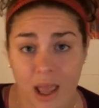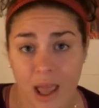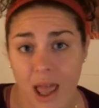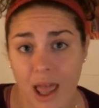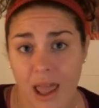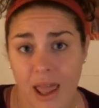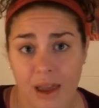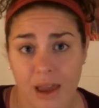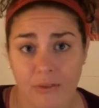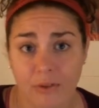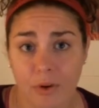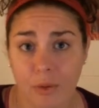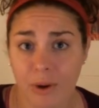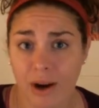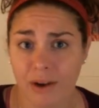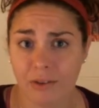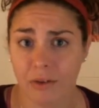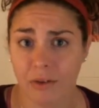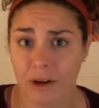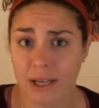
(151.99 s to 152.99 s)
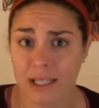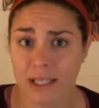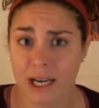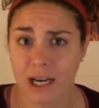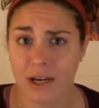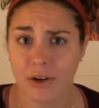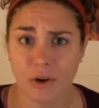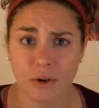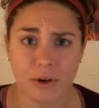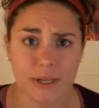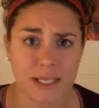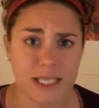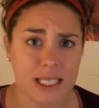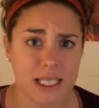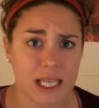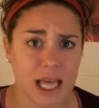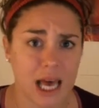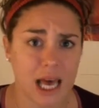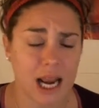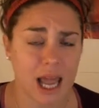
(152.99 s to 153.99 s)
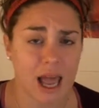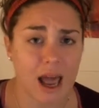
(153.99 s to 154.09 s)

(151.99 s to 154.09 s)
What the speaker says: And for whatever reason, I notice that